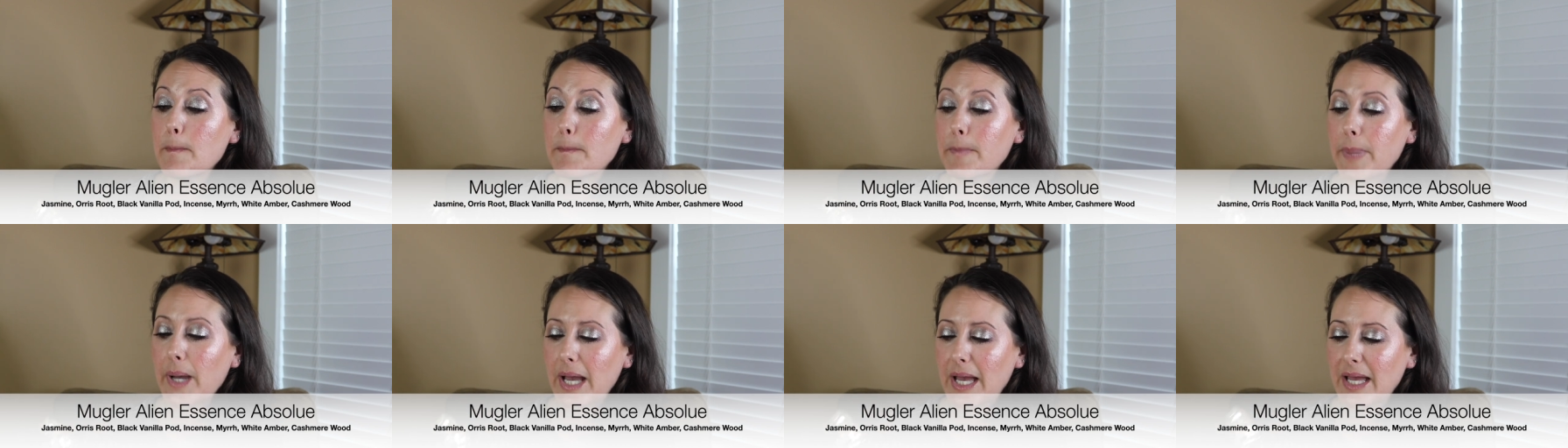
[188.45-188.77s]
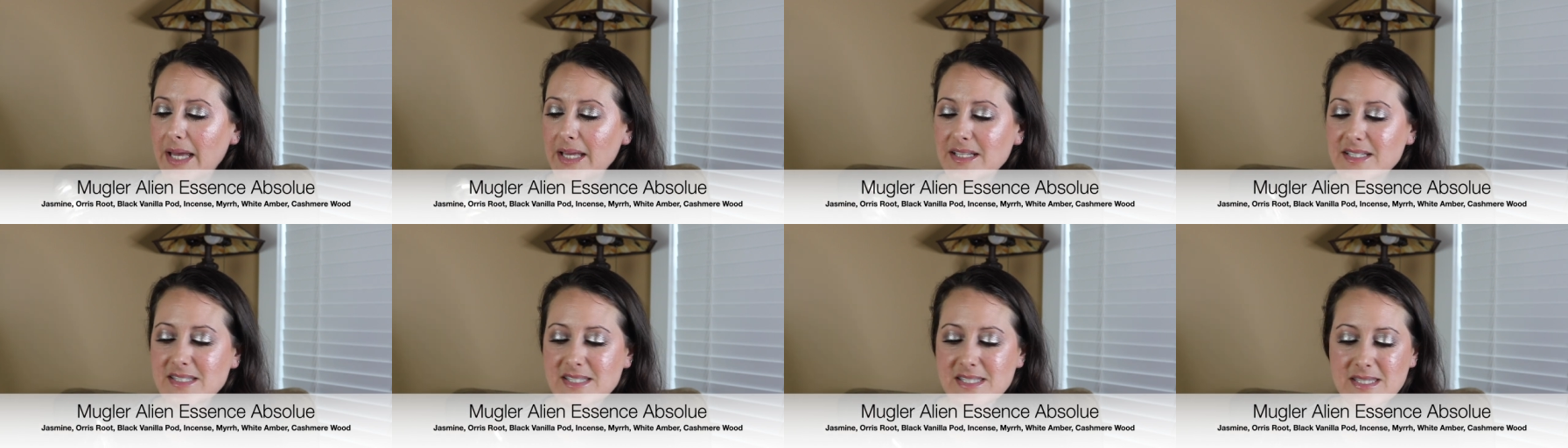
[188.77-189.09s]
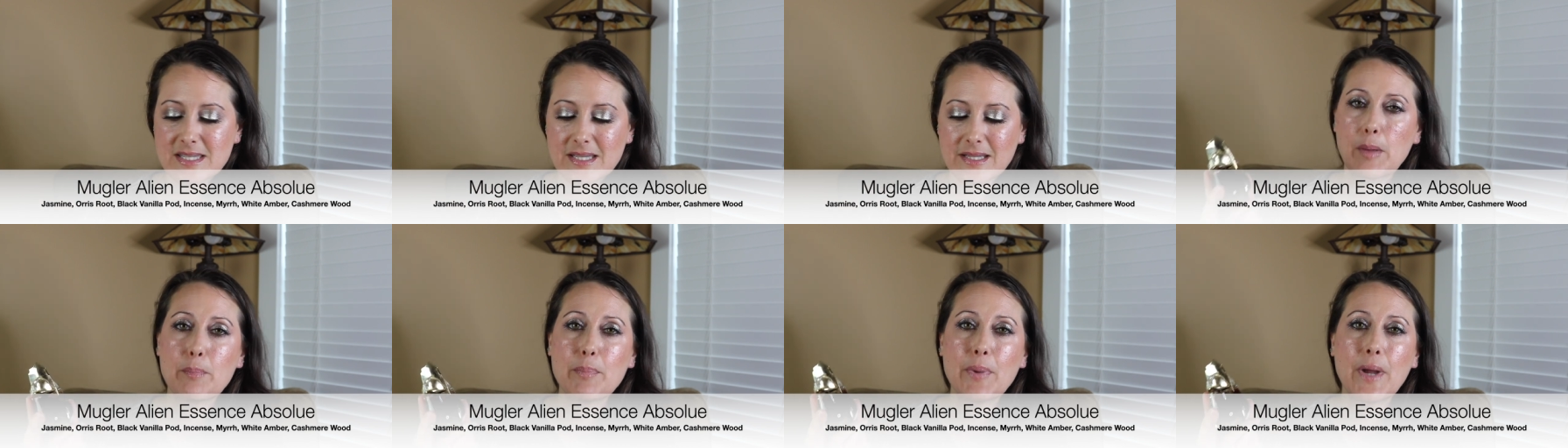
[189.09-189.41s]

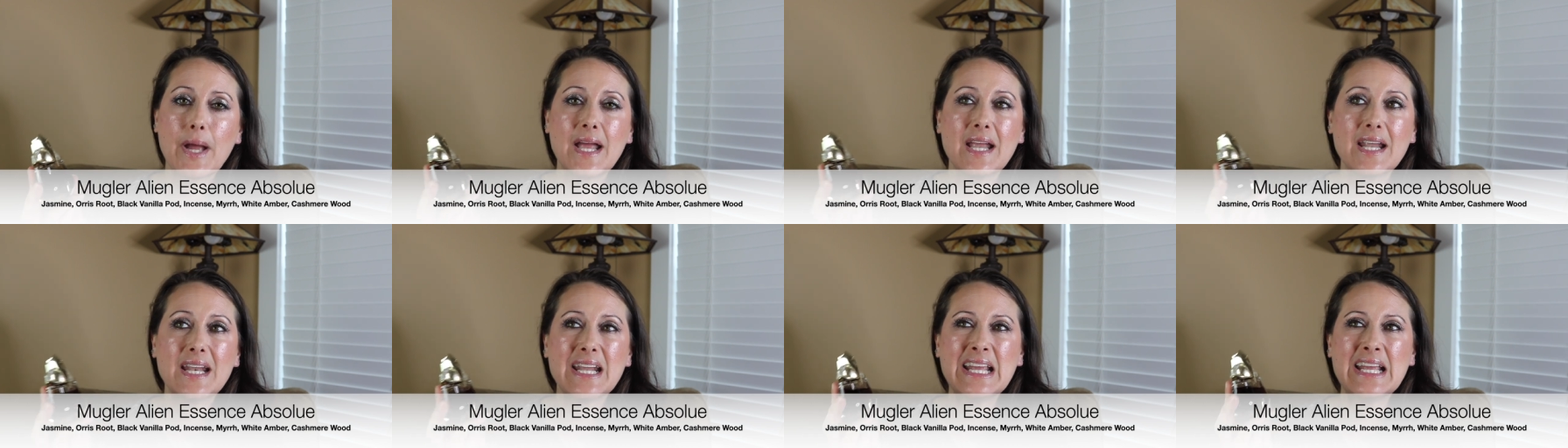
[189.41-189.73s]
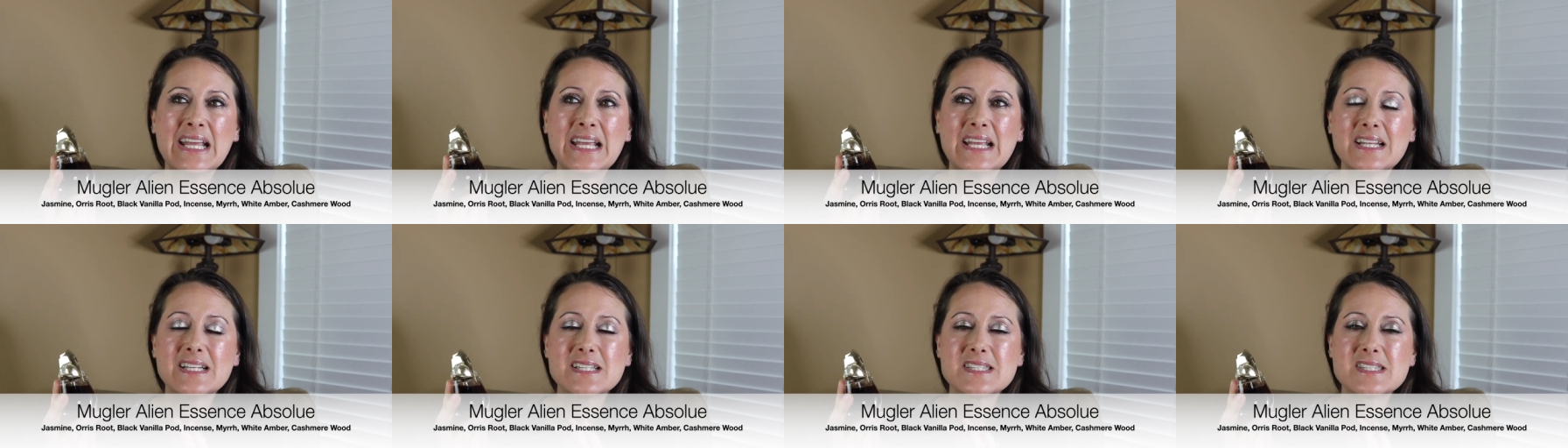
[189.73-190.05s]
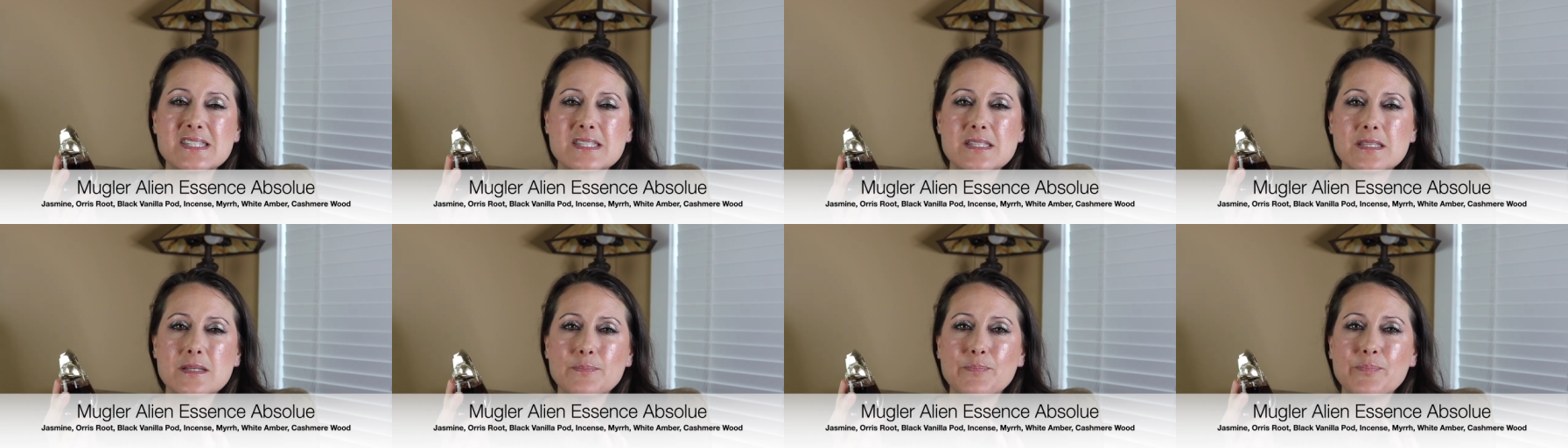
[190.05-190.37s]
but, but
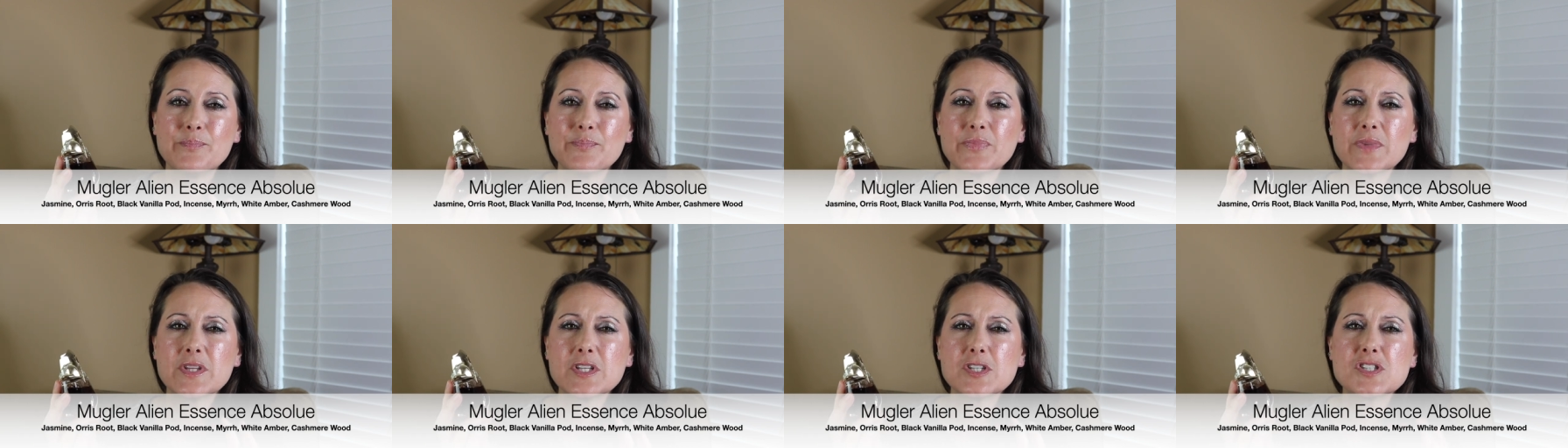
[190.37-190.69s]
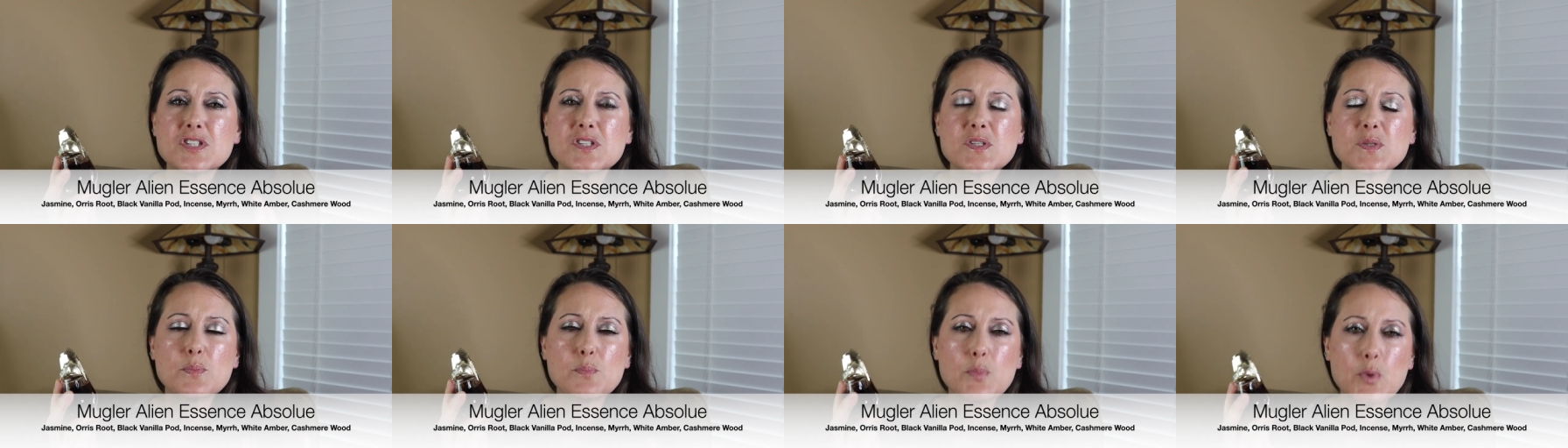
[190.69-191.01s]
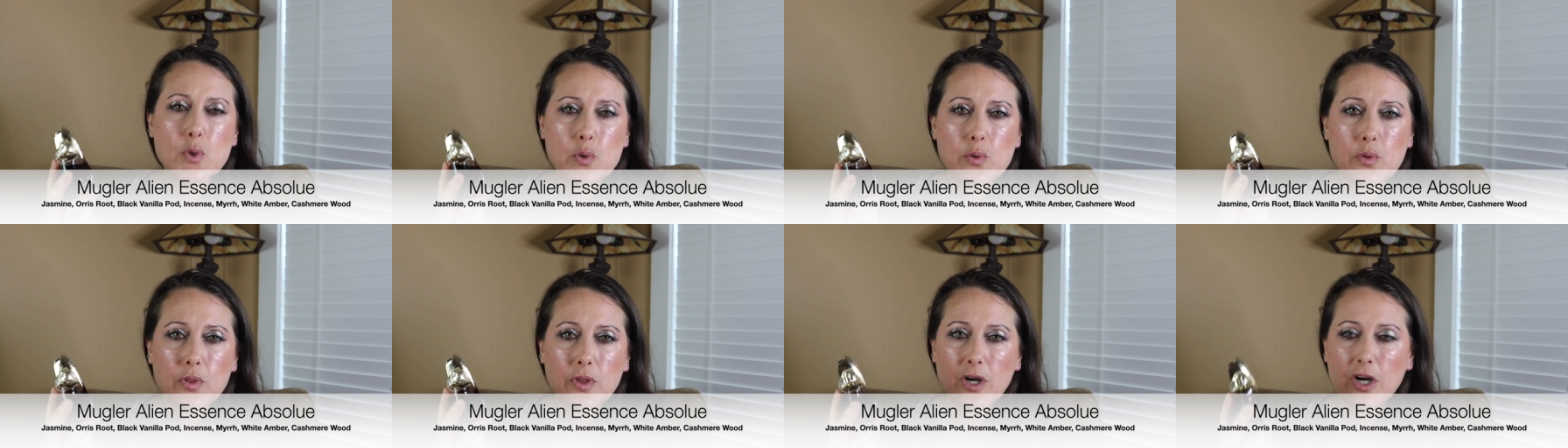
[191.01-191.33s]
it's
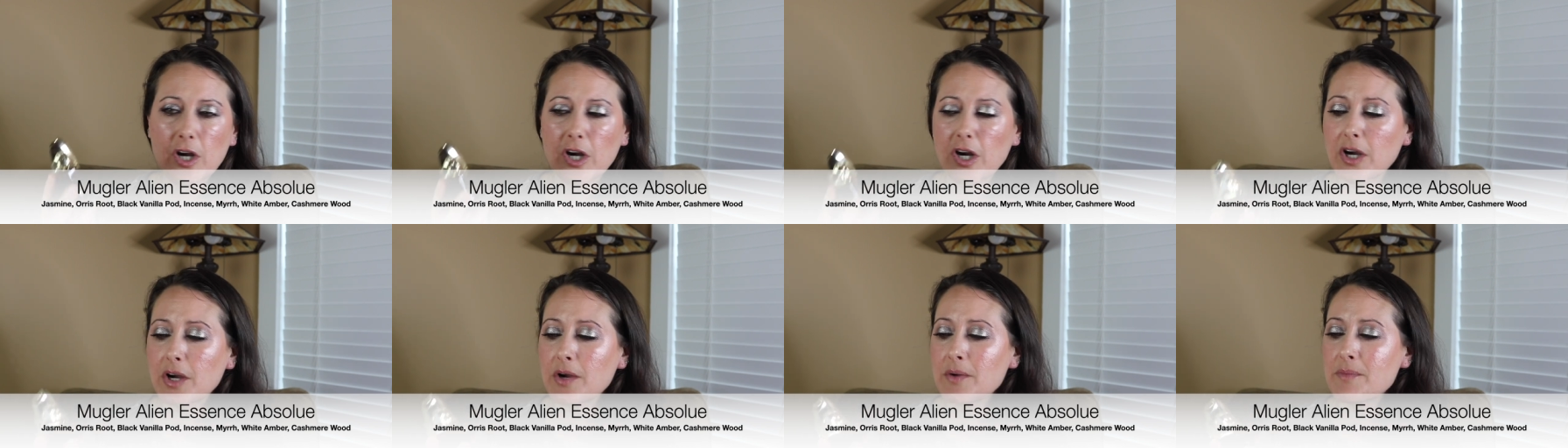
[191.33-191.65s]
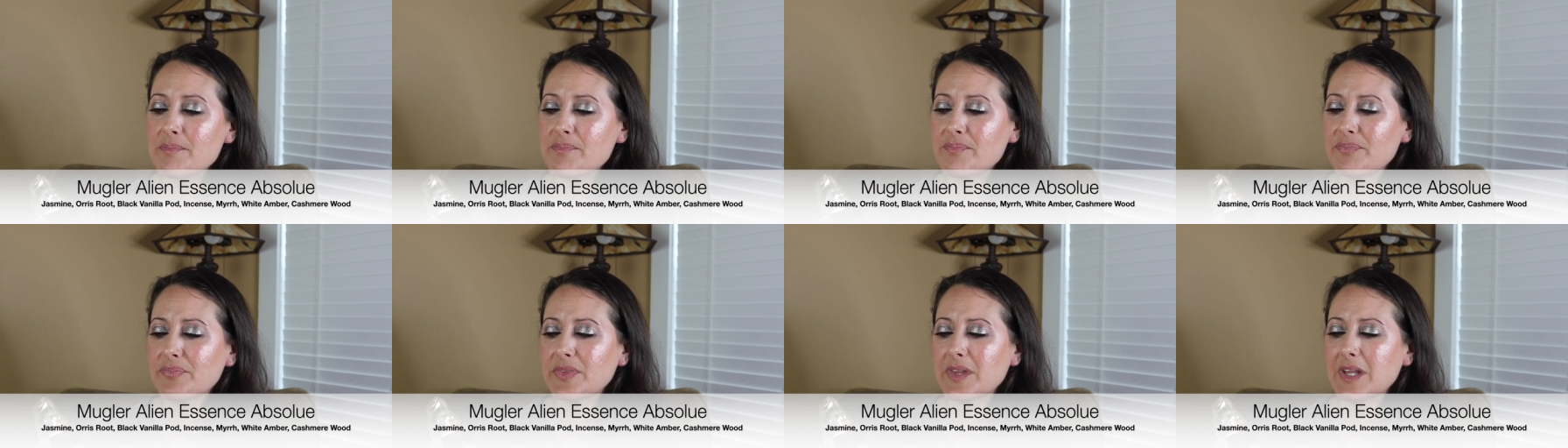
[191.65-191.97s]
smoother.